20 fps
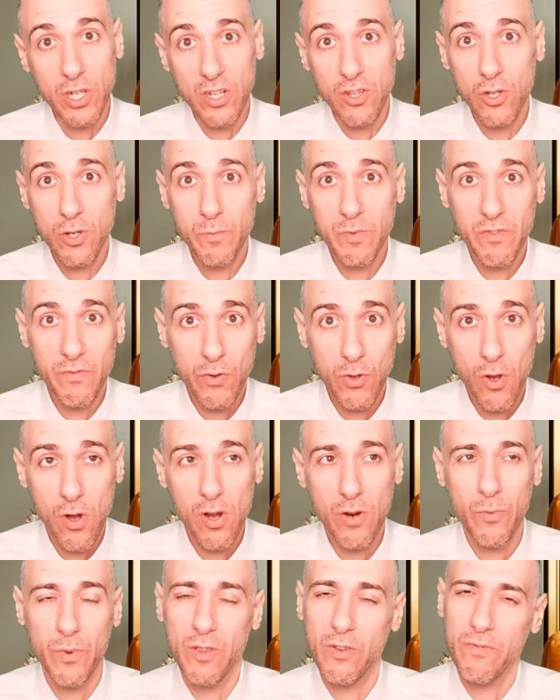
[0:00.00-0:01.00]
In terms of
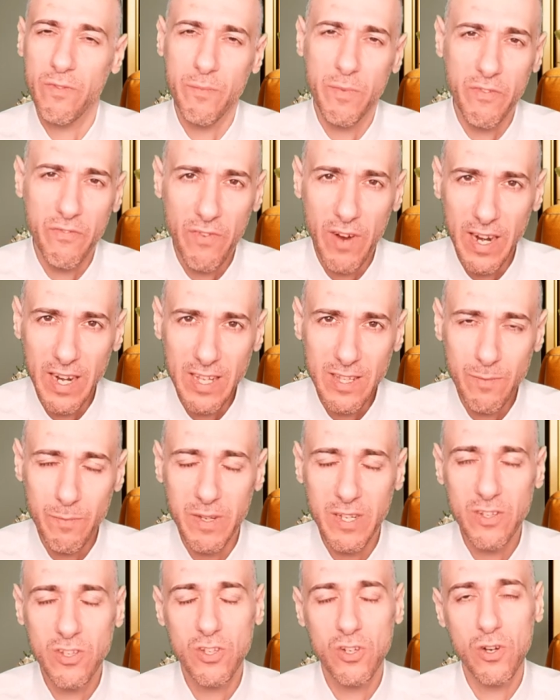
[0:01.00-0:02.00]
talk, whether from the finance
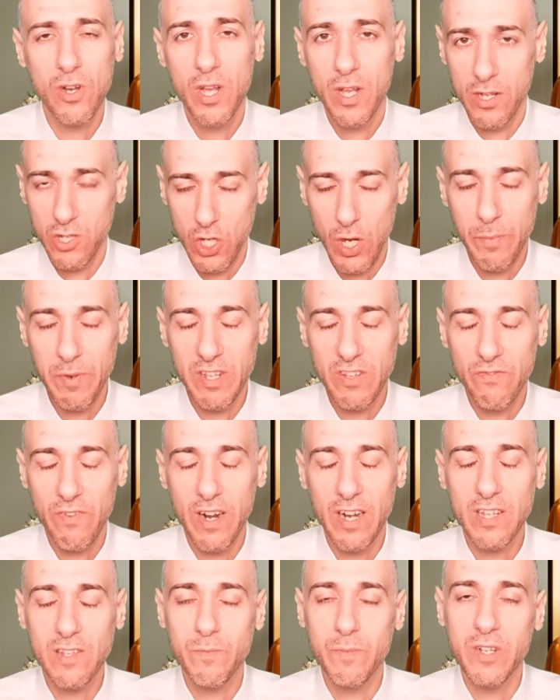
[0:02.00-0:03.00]
minister, Japanese
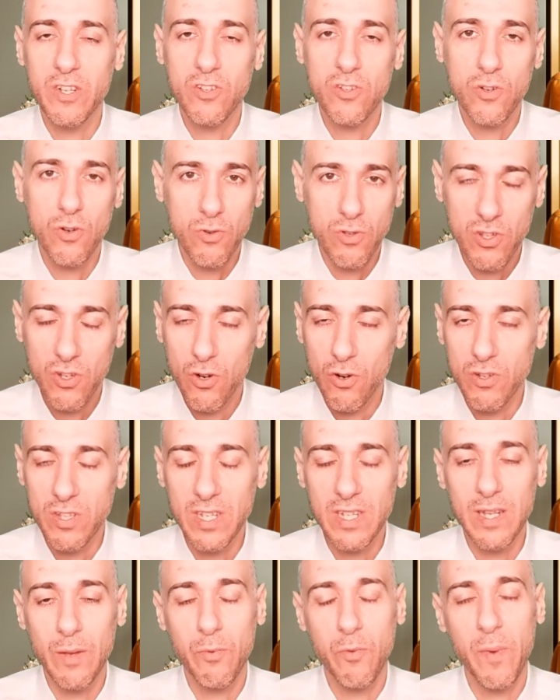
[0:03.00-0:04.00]
finance minister, or its currency
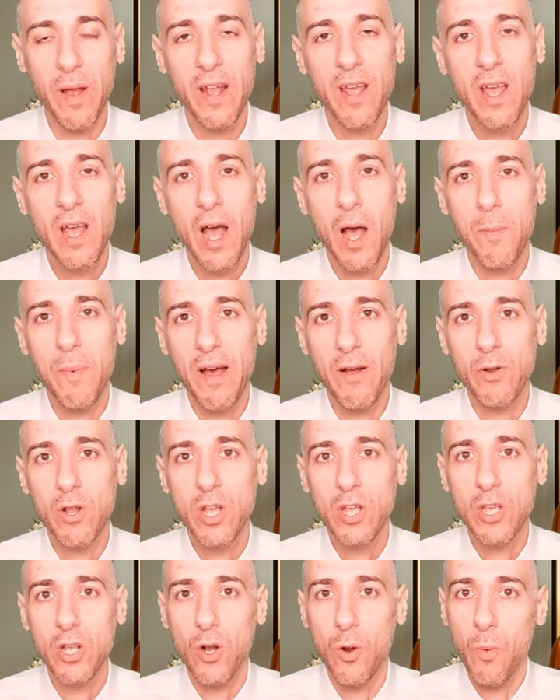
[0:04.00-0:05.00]
diplomat, about,
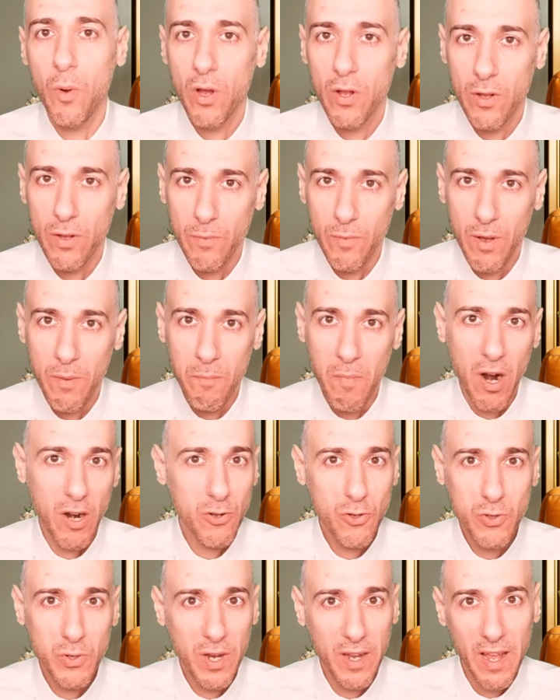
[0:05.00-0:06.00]

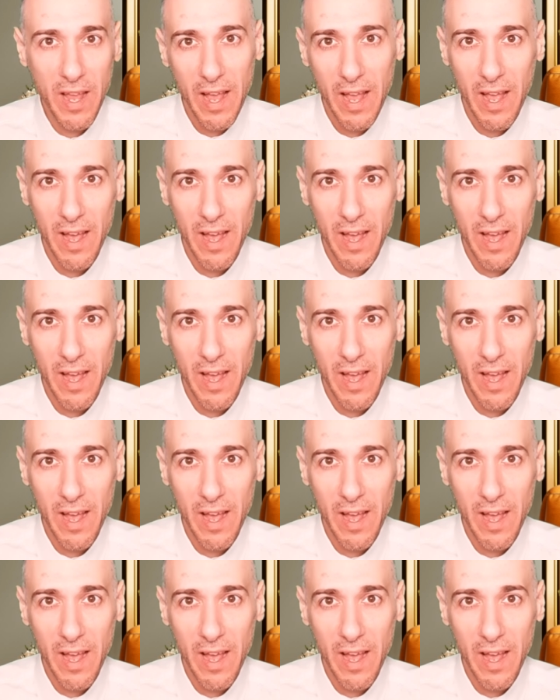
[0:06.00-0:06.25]
monitoring